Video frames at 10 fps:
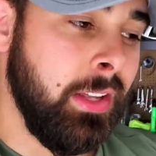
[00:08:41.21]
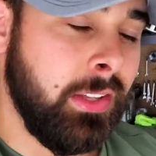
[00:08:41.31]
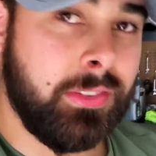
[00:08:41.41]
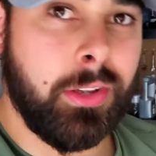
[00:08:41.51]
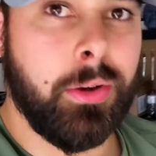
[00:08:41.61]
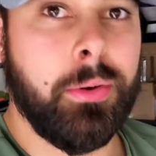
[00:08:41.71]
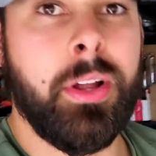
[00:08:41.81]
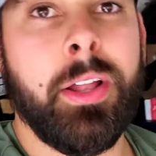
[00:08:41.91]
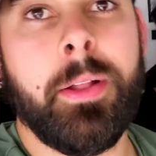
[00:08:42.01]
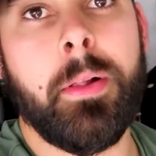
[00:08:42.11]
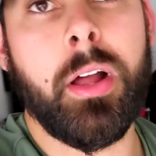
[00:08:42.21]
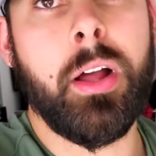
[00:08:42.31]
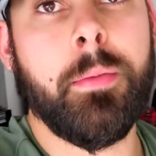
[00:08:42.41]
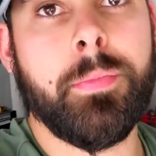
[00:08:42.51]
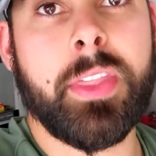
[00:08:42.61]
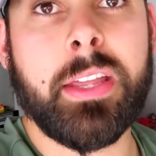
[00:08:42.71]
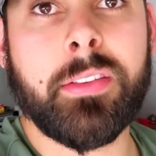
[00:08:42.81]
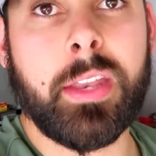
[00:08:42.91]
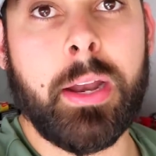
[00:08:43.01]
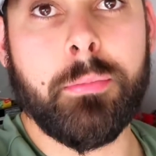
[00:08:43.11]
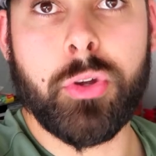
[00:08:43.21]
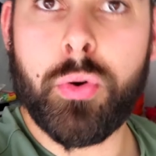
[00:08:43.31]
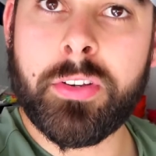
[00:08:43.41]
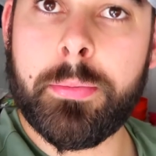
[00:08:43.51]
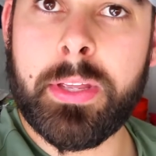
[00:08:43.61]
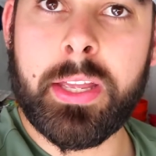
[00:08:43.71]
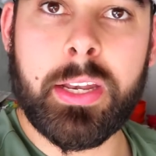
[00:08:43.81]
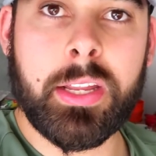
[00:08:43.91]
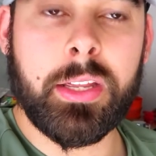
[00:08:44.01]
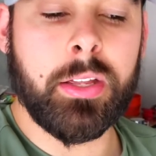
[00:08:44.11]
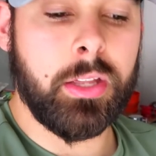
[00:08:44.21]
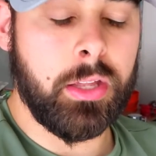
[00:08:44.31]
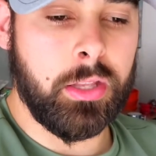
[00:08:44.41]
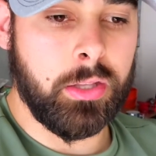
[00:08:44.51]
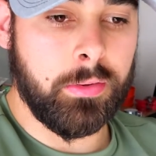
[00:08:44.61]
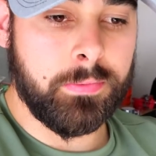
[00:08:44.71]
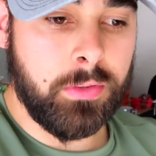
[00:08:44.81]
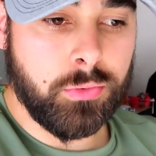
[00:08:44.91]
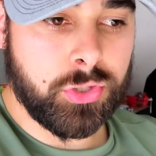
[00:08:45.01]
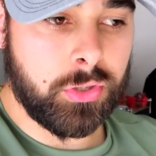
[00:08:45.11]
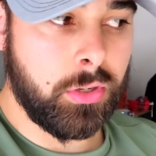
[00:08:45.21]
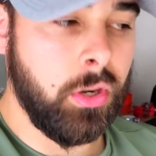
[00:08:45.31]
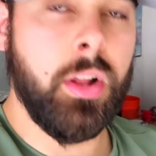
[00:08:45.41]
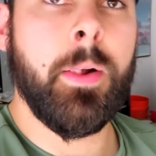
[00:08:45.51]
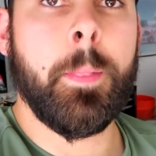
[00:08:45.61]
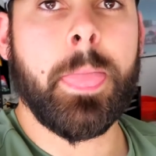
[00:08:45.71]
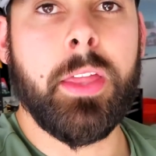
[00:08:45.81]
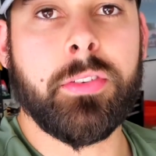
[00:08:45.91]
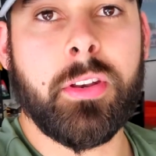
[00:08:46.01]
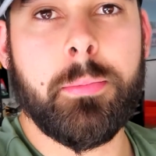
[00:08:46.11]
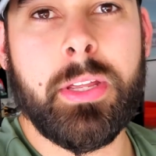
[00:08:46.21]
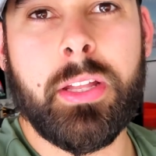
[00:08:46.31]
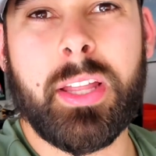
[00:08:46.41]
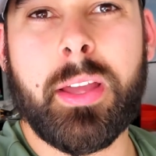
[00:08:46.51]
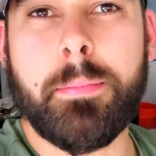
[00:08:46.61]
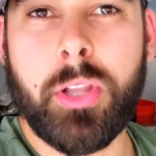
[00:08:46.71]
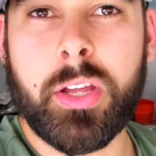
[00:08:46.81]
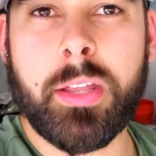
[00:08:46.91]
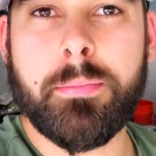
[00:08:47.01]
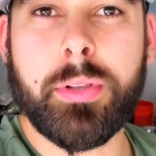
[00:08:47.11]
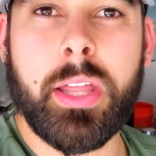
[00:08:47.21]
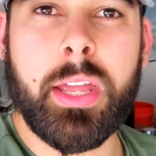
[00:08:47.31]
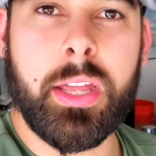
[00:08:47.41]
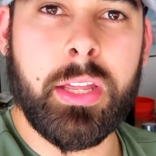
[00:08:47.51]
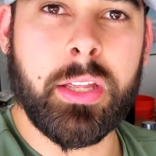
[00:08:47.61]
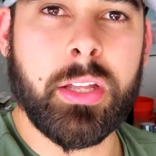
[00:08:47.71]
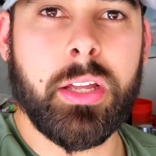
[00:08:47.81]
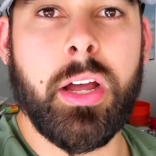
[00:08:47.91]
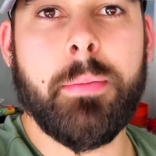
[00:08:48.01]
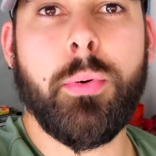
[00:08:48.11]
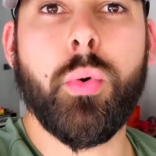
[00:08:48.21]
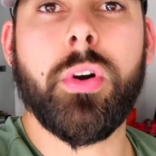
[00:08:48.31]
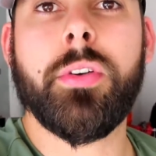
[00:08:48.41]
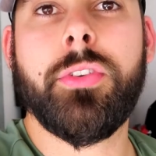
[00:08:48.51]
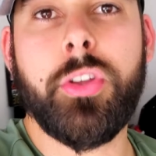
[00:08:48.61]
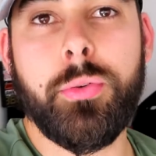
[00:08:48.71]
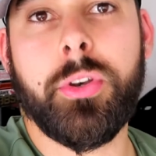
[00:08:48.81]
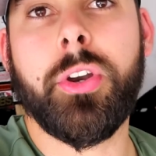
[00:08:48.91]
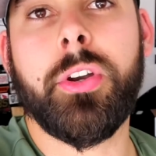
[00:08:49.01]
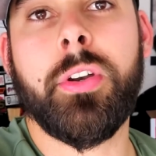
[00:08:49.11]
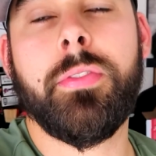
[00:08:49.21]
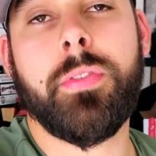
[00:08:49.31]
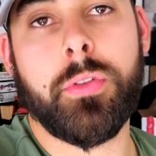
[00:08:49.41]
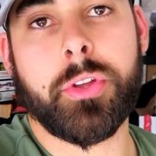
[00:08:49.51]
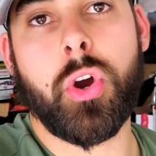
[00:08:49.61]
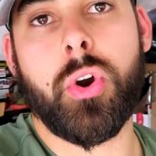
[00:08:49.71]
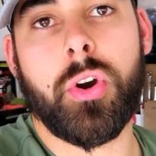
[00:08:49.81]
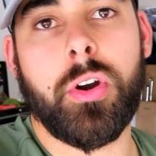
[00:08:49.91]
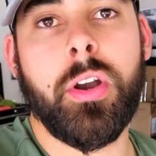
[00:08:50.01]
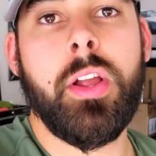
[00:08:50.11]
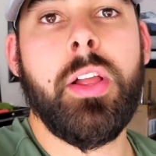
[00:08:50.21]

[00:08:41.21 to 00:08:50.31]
So things that I'm going to be getting in the future is gonna be like a plug-and-play port tuner for the car.